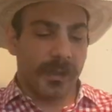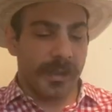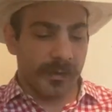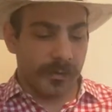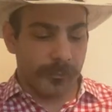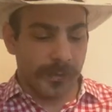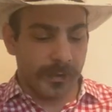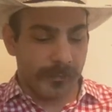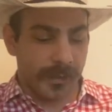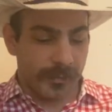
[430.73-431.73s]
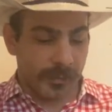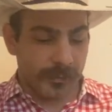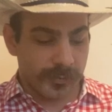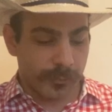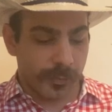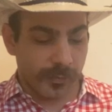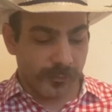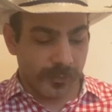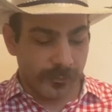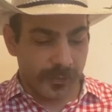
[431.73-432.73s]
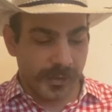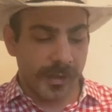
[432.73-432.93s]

had a complaint about the support from the